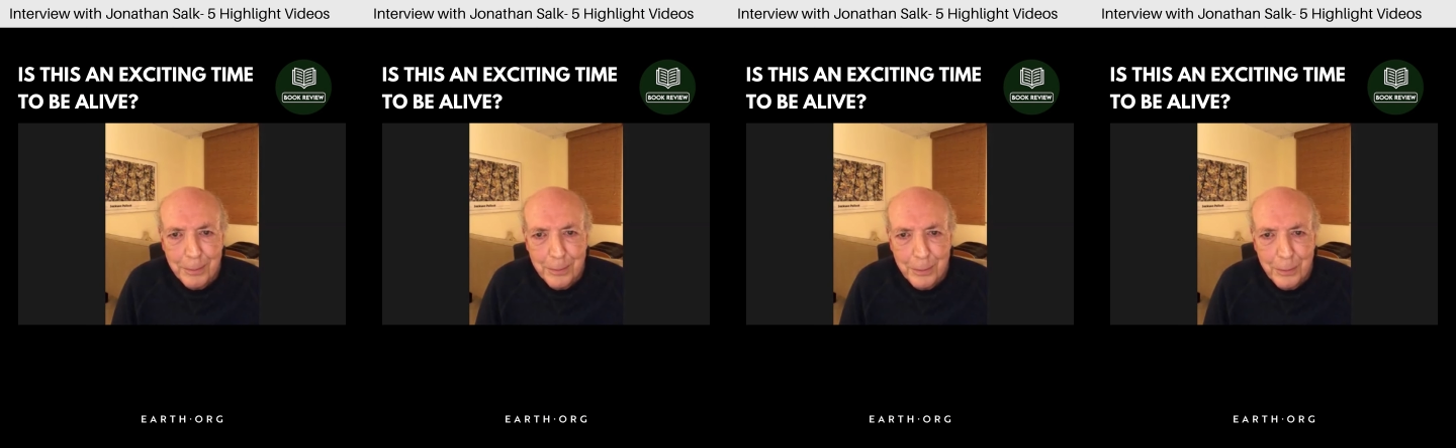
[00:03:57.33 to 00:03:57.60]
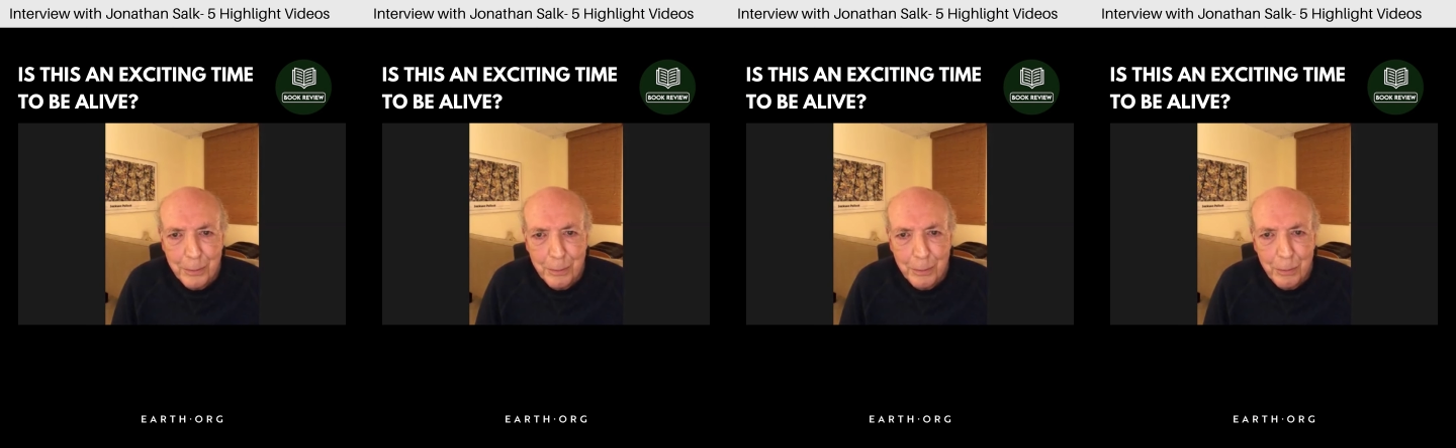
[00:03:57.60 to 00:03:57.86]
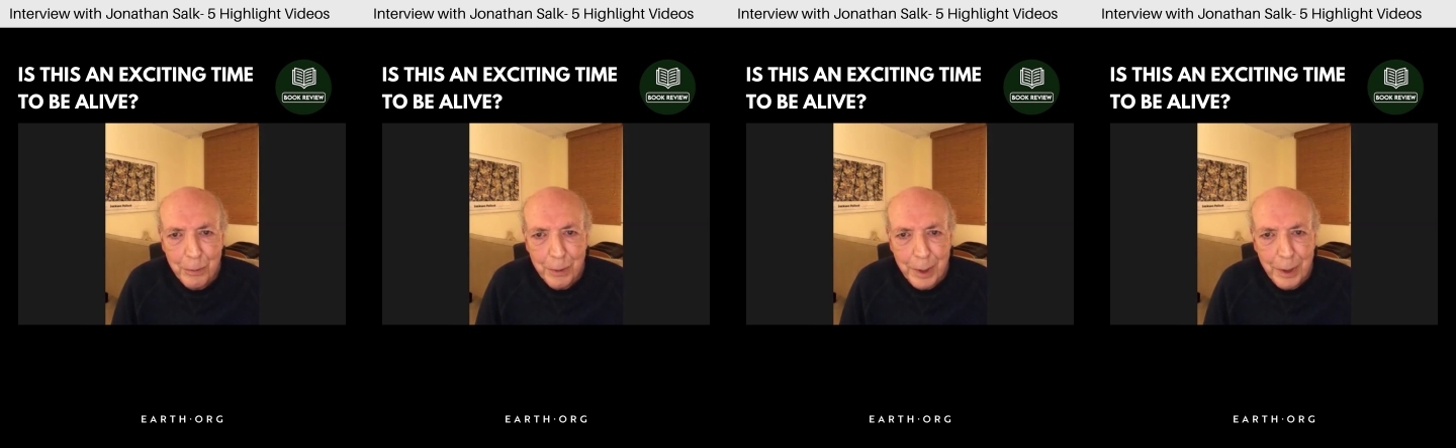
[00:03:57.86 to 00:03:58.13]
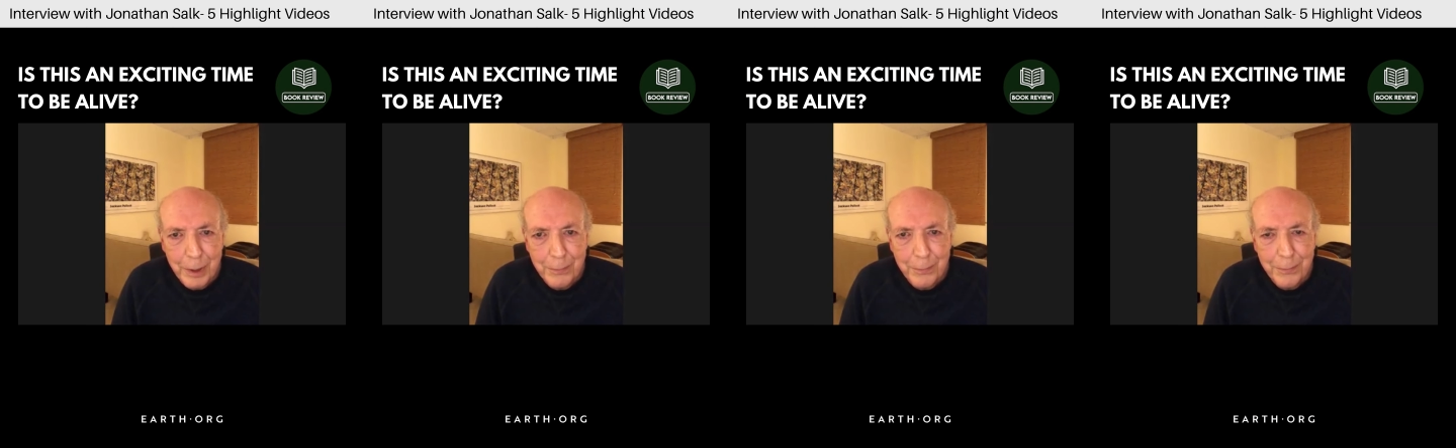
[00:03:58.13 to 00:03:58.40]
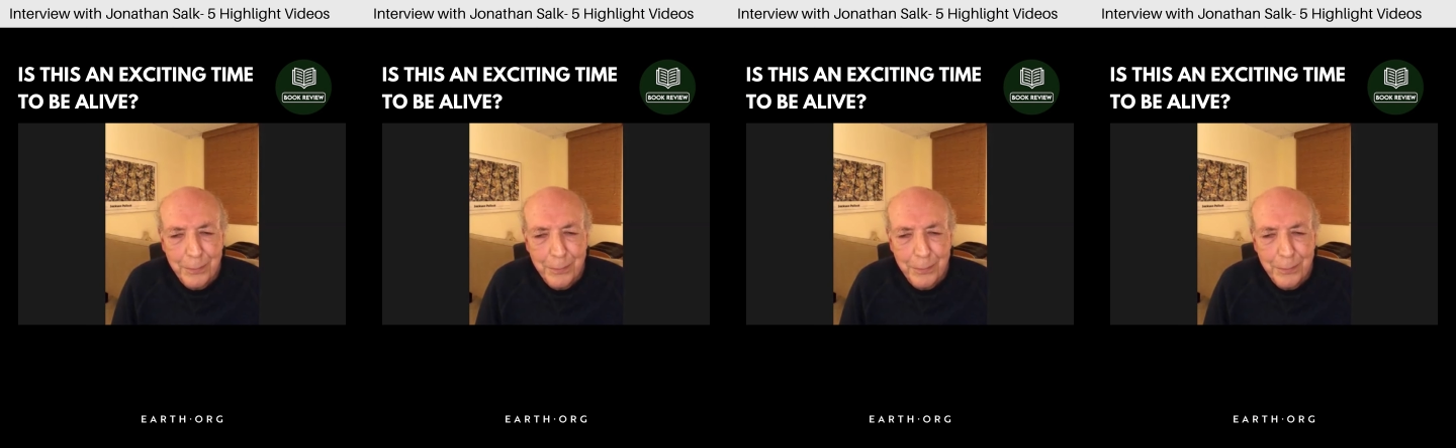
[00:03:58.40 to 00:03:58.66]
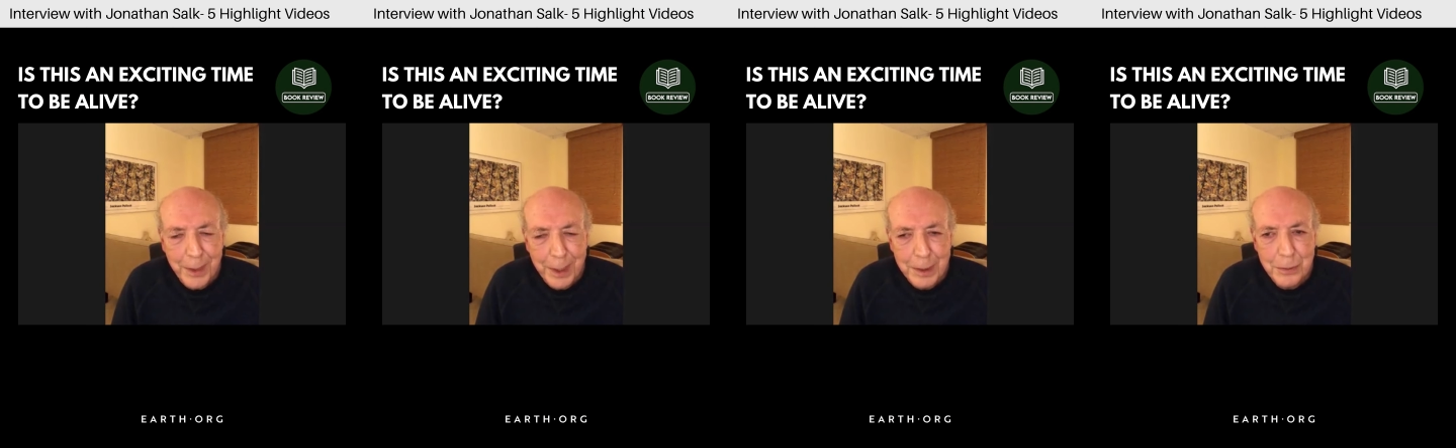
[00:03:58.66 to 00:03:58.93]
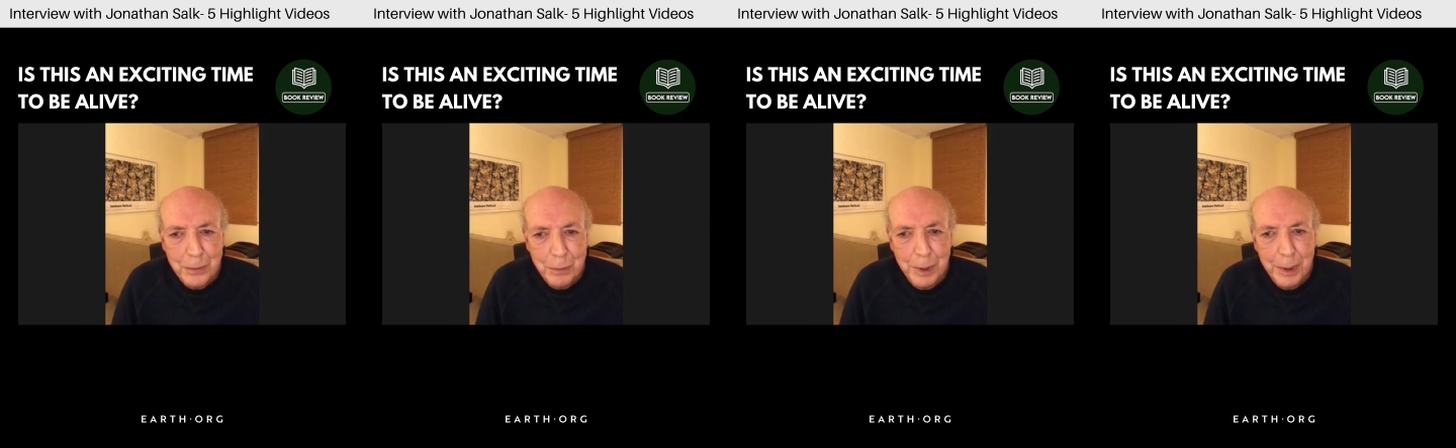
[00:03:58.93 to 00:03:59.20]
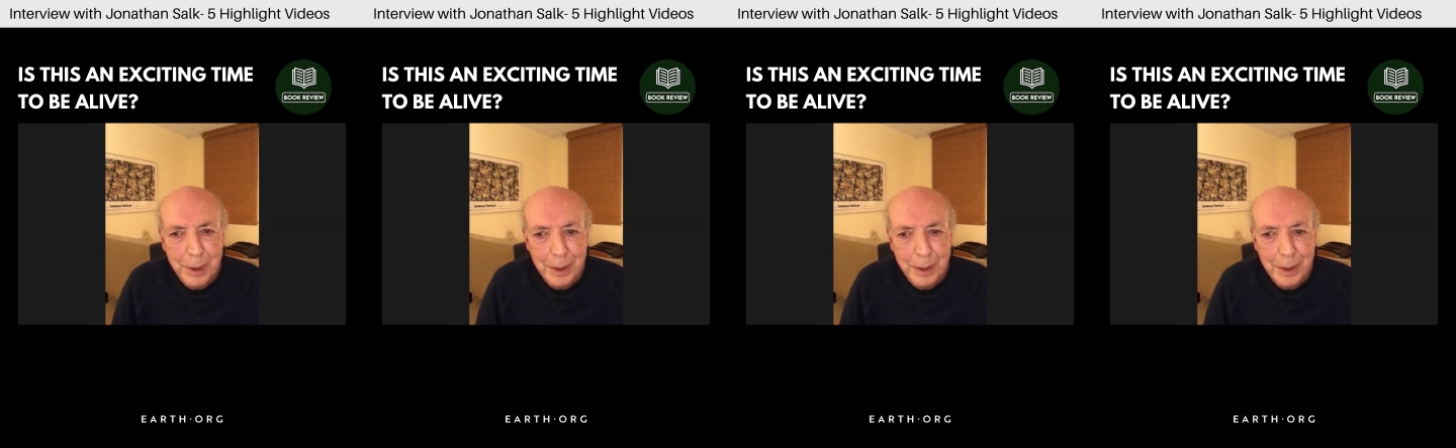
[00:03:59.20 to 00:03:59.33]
We are faced with